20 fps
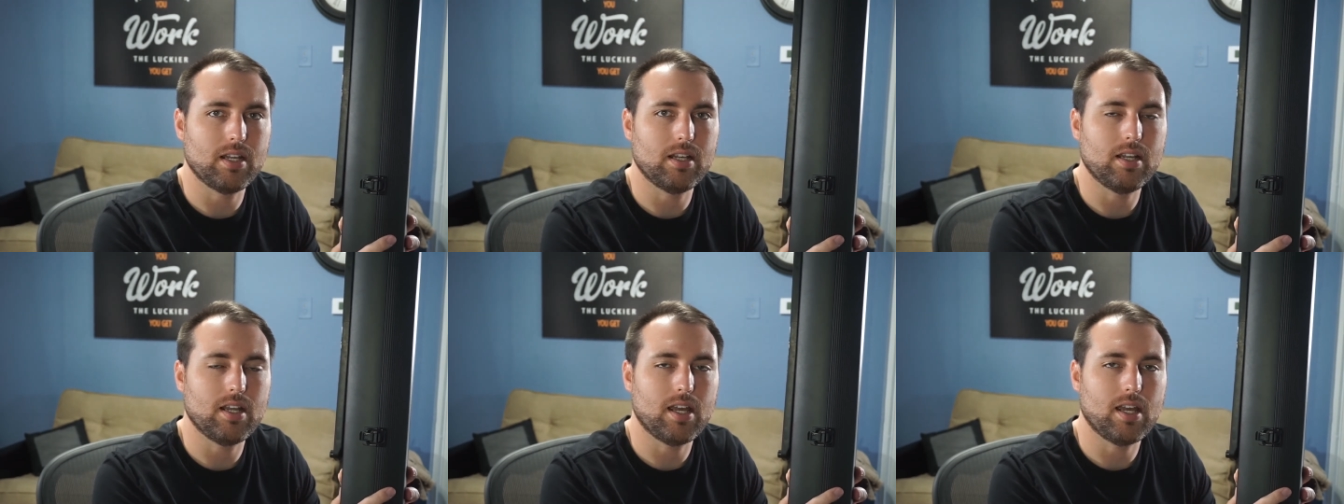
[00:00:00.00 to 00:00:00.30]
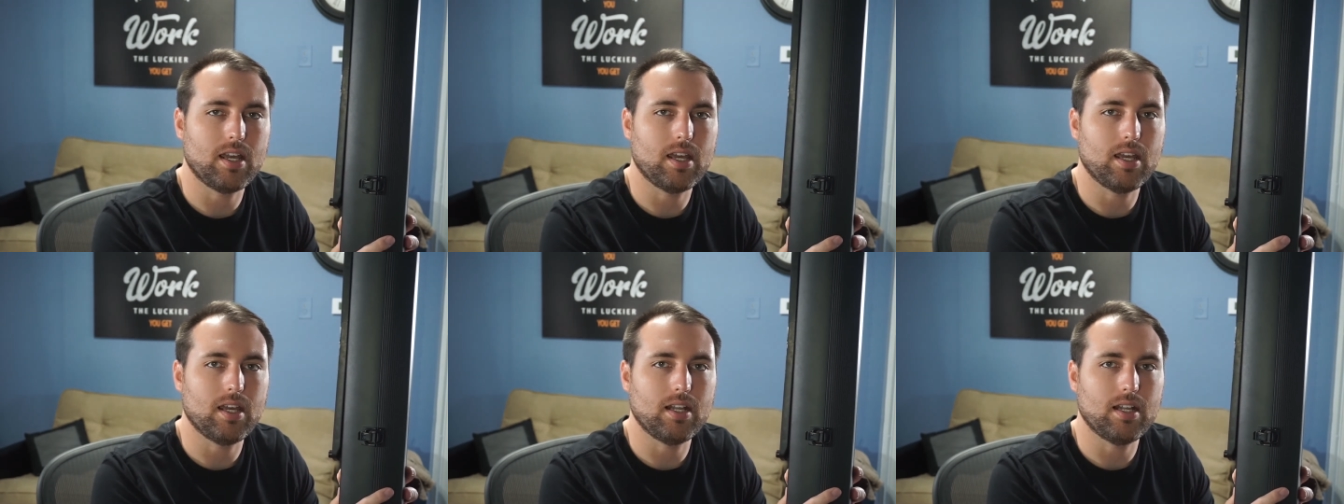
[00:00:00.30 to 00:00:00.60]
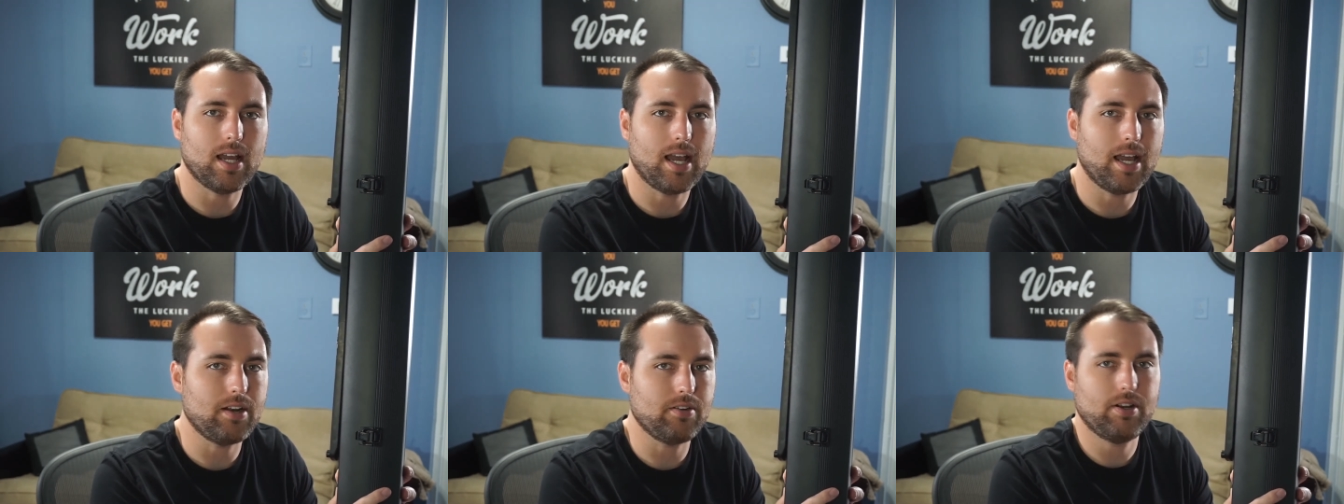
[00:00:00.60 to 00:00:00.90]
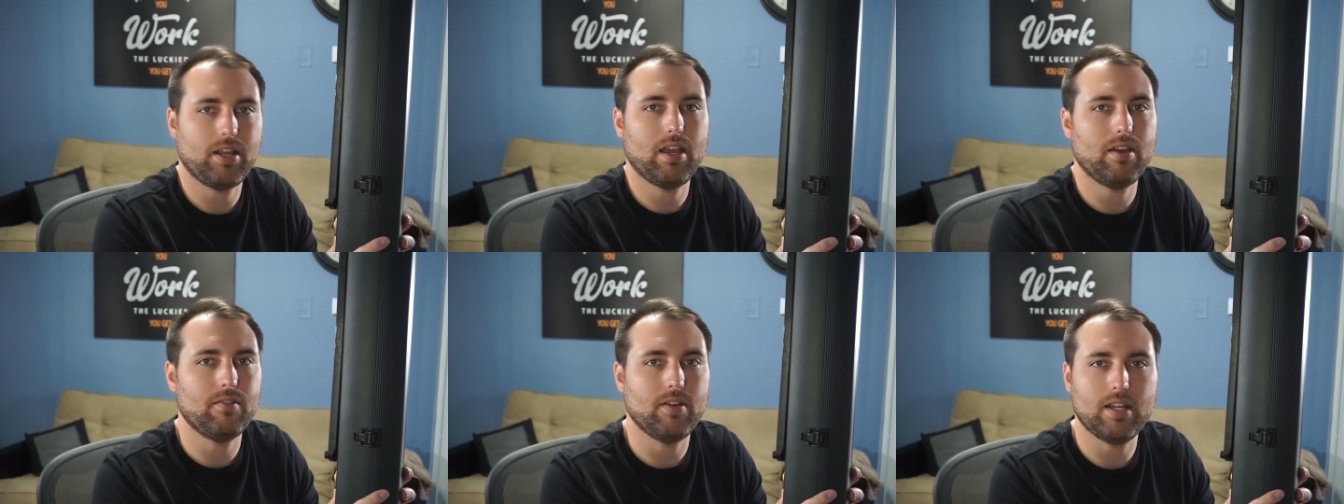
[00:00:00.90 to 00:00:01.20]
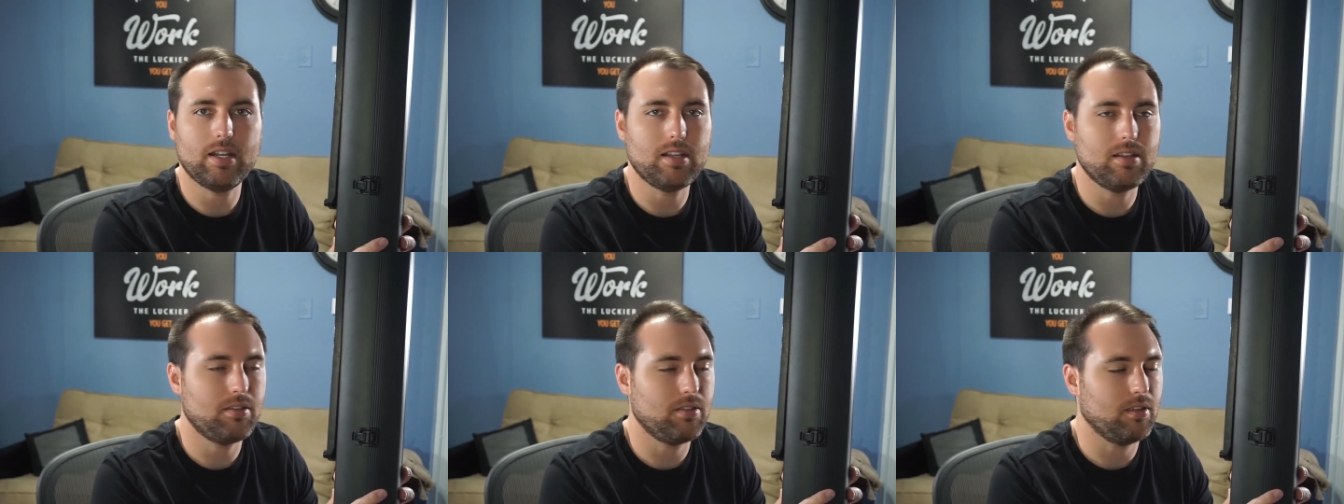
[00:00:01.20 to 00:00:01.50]
and I don't have
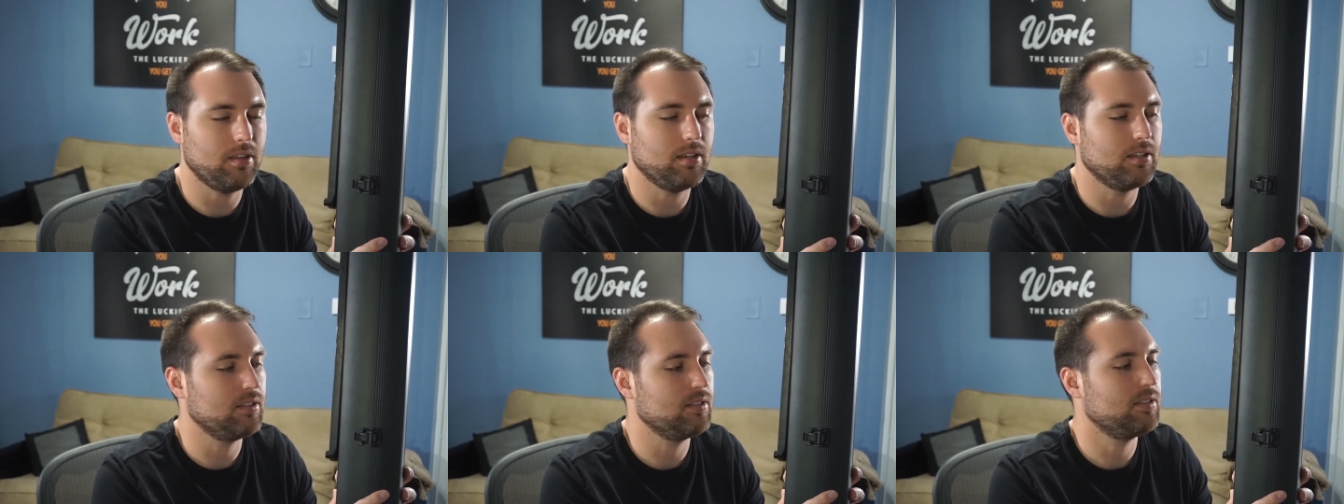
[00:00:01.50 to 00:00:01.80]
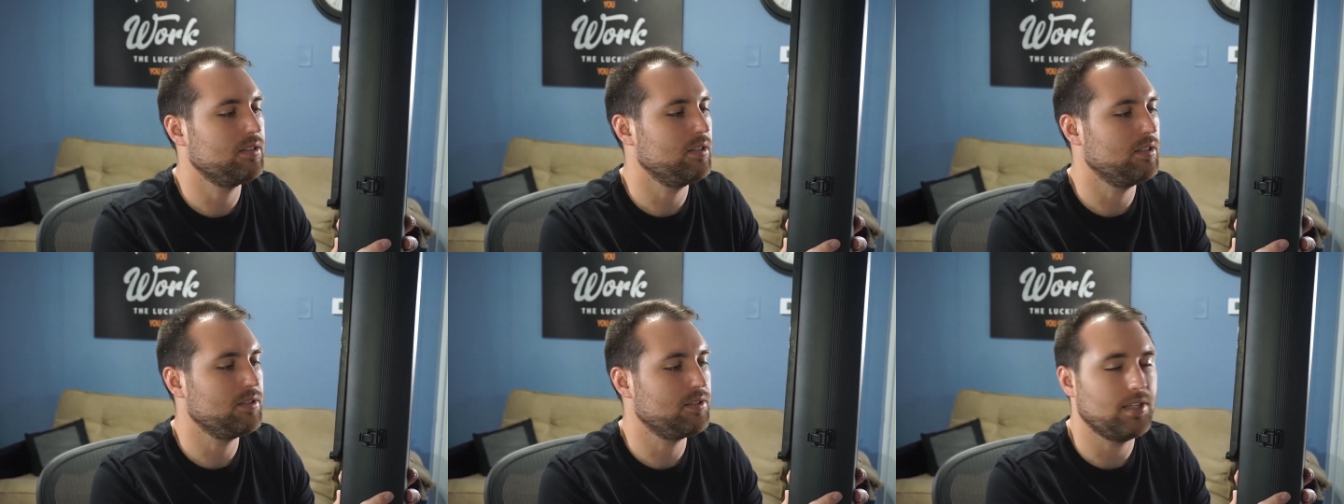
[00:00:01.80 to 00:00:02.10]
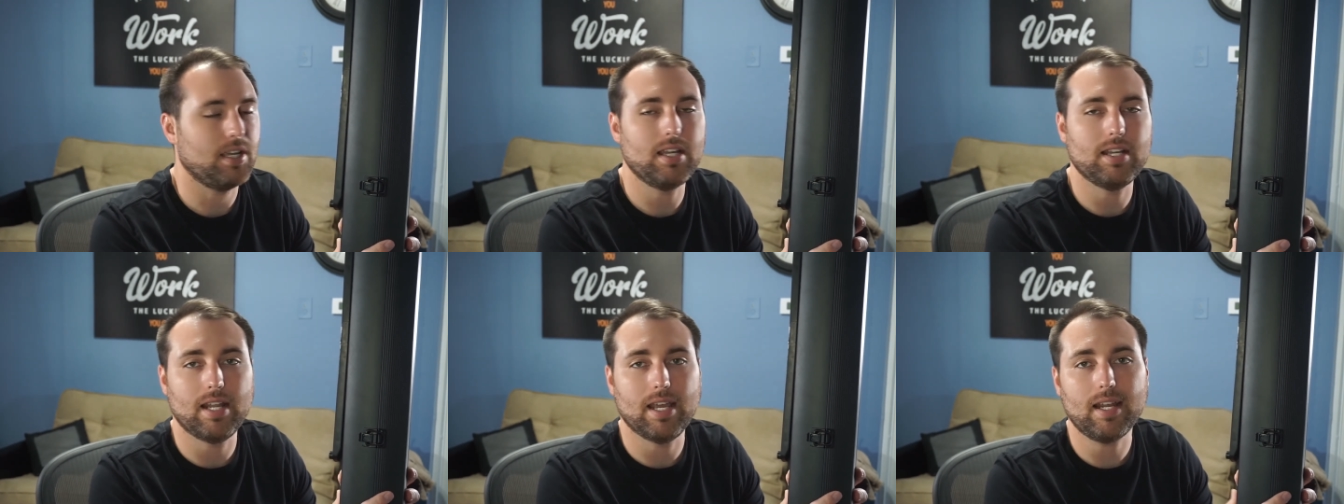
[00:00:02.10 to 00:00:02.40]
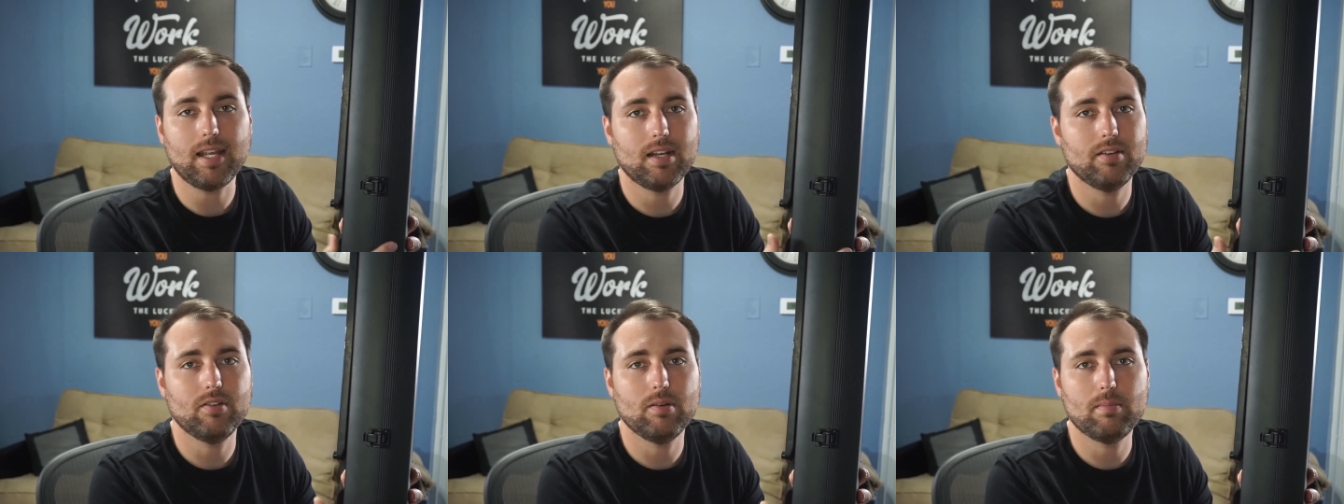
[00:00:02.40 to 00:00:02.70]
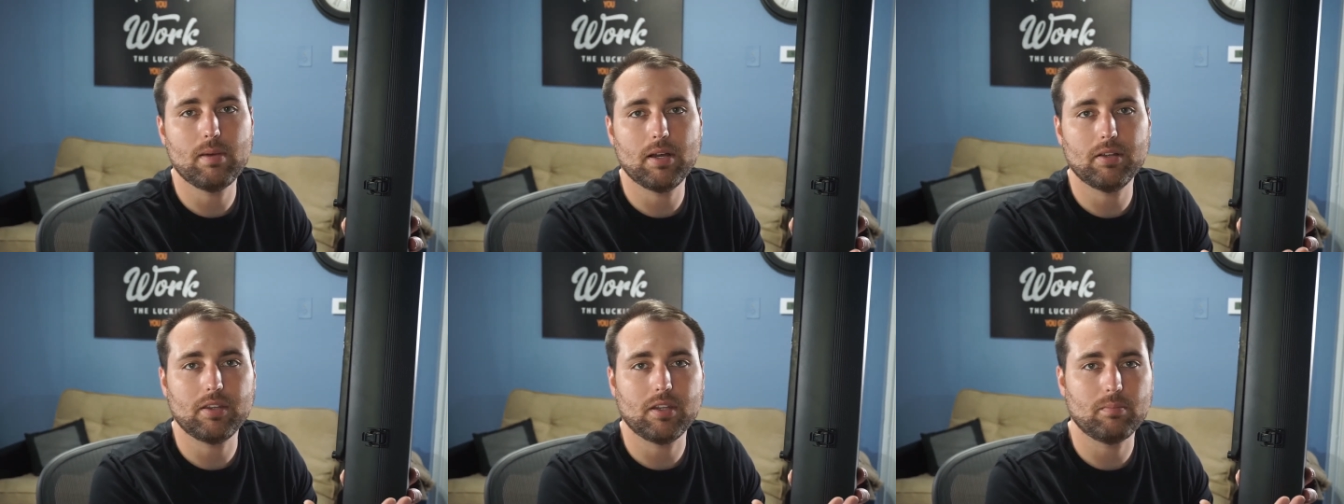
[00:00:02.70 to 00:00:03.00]
anything to say negative
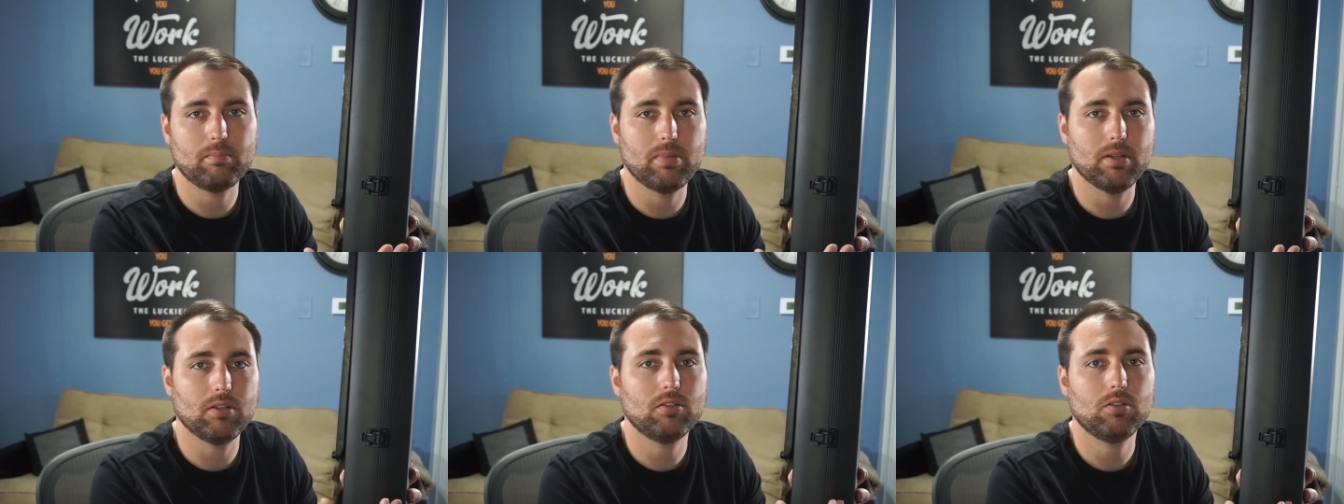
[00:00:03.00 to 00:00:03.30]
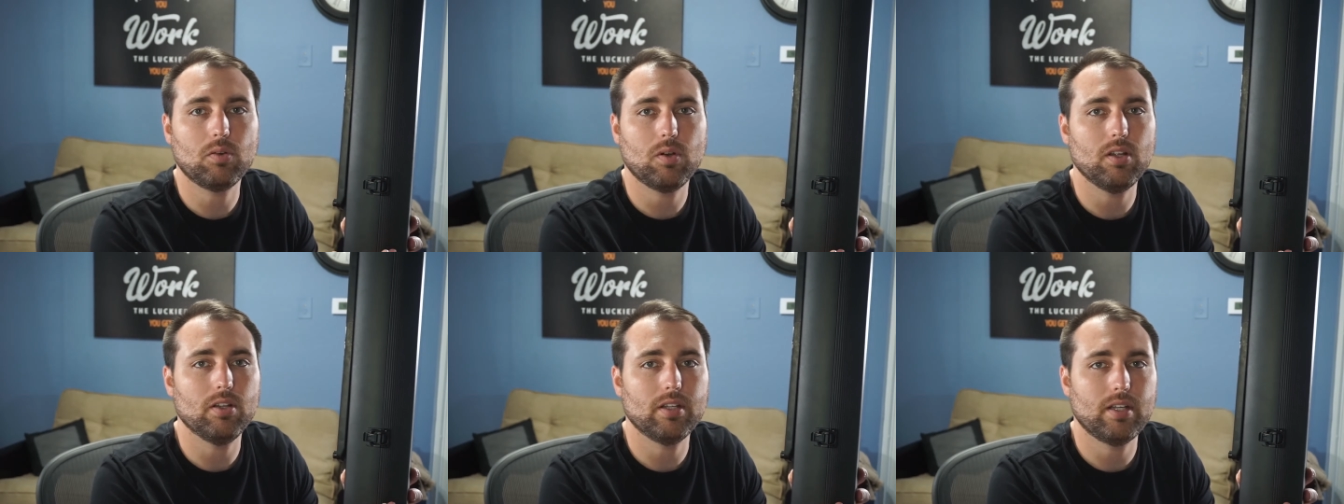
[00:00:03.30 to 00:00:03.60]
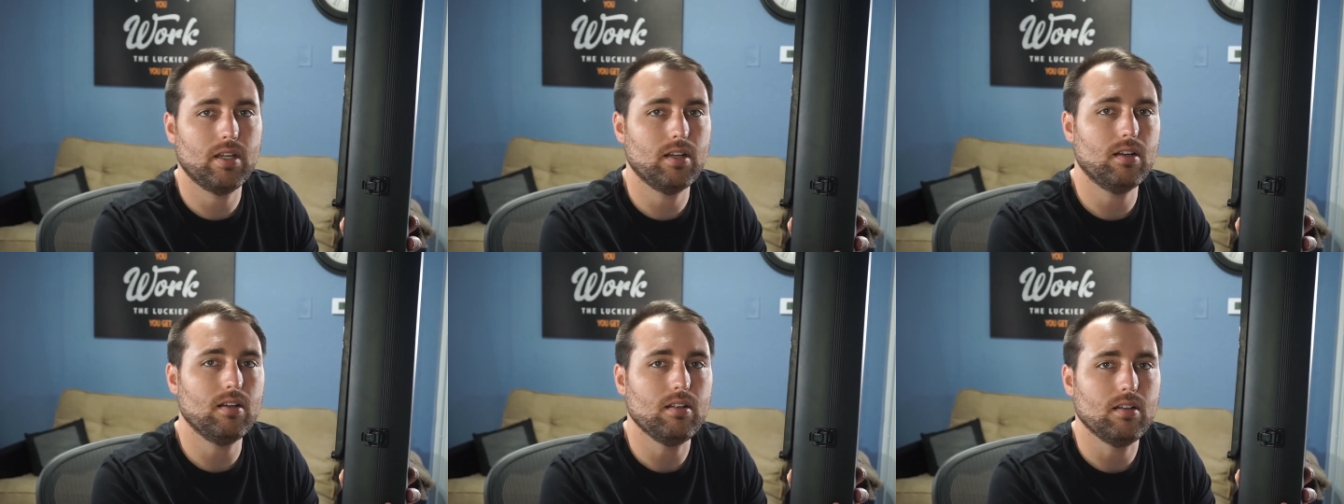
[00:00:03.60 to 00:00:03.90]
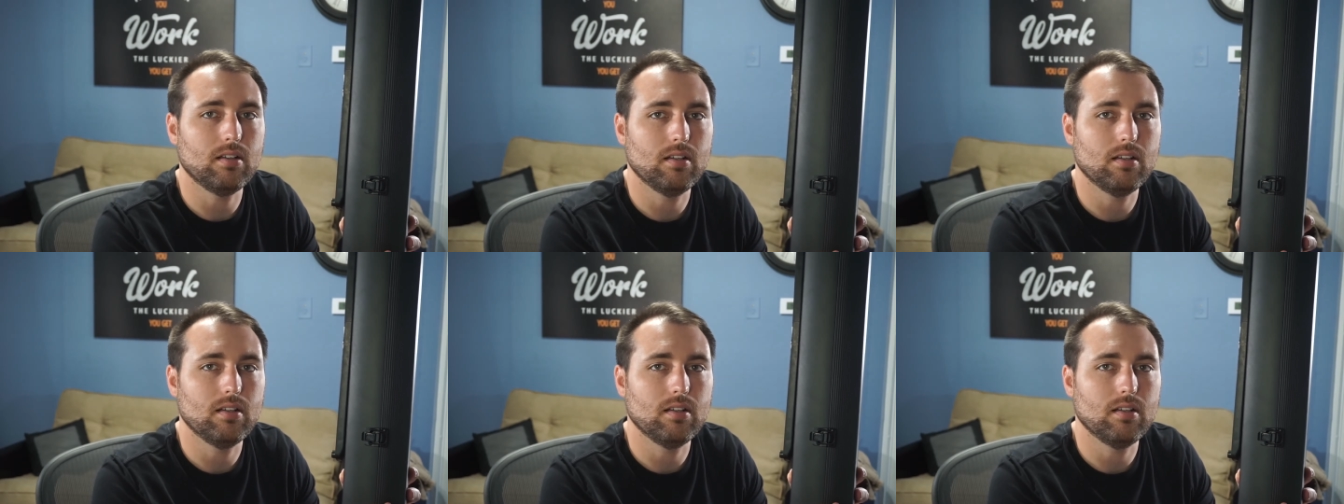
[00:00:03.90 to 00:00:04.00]
about the build quality at all.